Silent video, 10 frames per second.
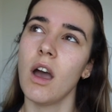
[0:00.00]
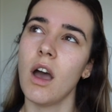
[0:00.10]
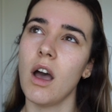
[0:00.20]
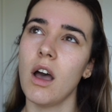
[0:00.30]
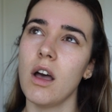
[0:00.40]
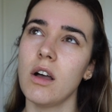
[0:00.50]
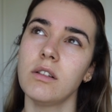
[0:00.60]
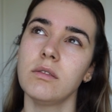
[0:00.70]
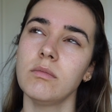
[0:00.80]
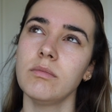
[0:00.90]

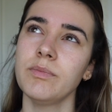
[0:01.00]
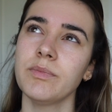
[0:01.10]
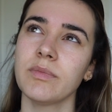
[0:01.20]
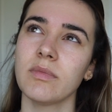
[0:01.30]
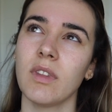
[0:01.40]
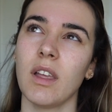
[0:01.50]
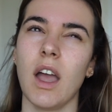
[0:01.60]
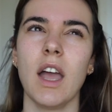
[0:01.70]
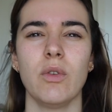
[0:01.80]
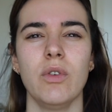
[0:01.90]
um,
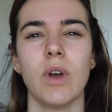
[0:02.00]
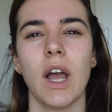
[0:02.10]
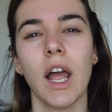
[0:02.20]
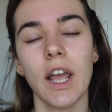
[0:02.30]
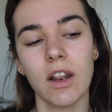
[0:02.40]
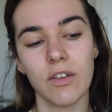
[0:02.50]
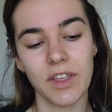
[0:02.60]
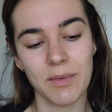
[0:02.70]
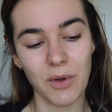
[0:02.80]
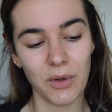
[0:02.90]
I don't know, I love
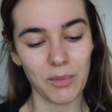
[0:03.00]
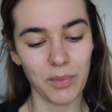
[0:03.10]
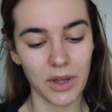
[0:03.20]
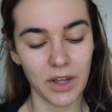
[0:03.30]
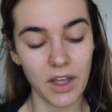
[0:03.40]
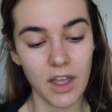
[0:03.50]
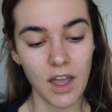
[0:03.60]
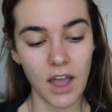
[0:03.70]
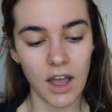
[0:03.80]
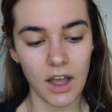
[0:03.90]
them all, but
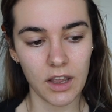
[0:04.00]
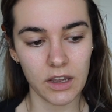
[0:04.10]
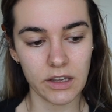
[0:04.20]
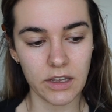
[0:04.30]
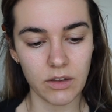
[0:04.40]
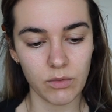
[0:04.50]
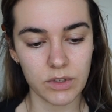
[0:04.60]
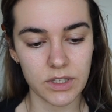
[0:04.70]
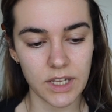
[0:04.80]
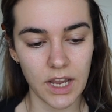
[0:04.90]
I would
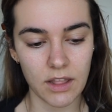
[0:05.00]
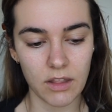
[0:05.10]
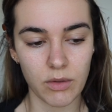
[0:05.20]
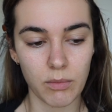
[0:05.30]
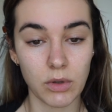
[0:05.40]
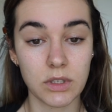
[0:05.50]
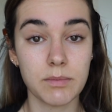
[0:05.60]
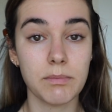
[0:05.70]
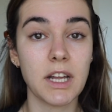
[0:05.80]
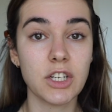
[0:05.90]
say that the
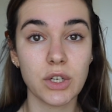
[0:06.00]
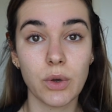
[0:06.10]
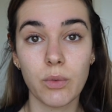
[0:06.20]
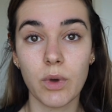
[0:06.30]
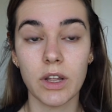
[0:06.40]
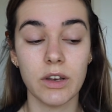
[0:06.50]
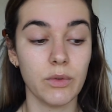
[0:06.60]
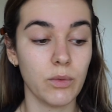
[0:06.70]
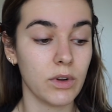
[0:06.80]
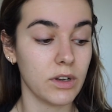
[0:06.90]
most magical one
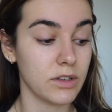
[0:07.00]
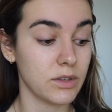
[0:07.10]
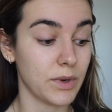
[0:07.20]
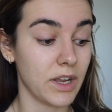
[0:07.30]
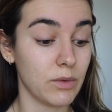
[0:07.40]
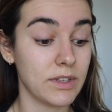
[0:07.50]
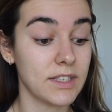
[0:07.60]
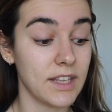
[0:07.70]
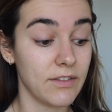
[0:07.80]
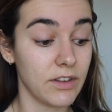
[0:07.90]
was when I was
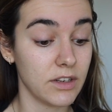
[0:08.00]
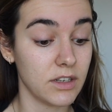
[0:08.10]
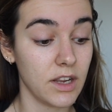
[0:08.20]
seven